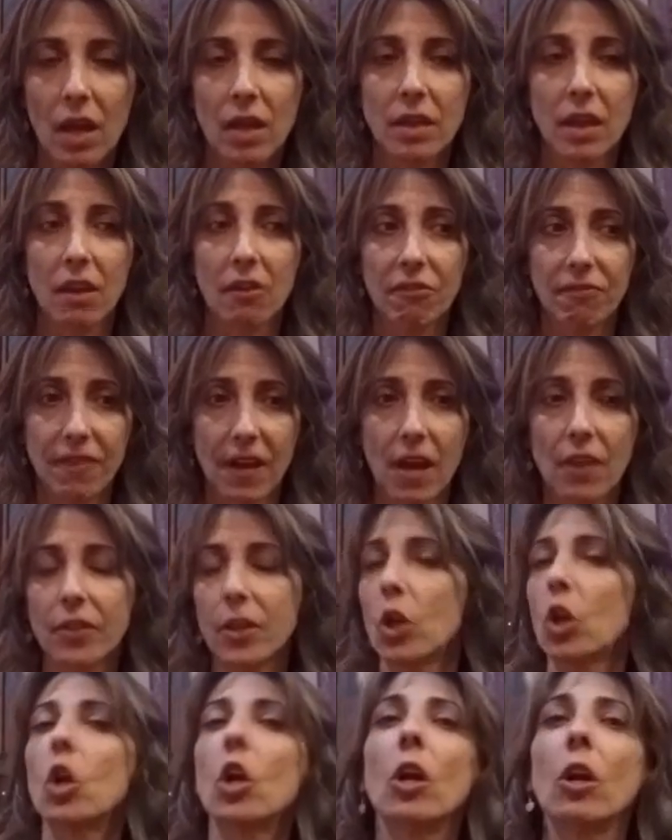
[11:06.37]
They have found
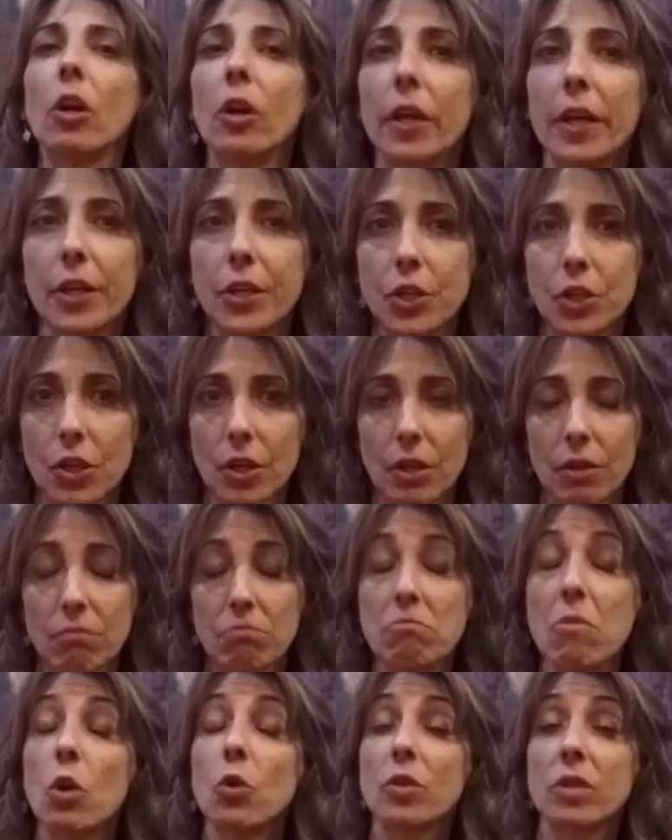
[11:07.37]
their courage,
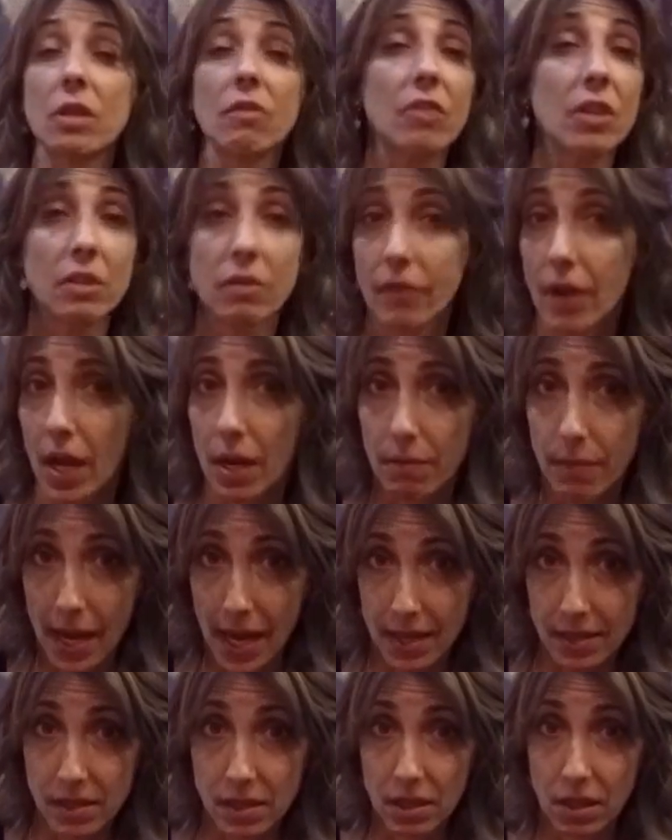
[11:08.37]
most of the divine
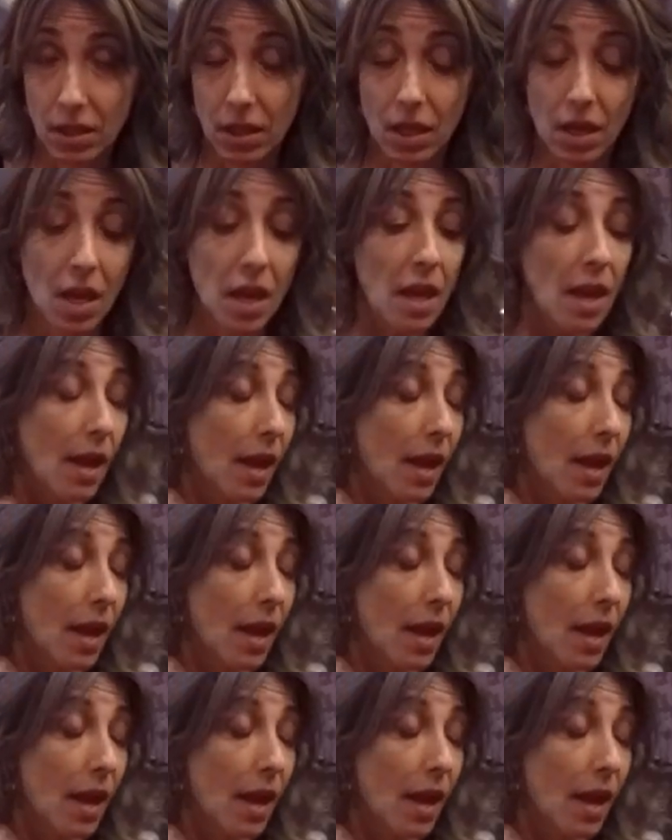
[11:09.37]
masculine.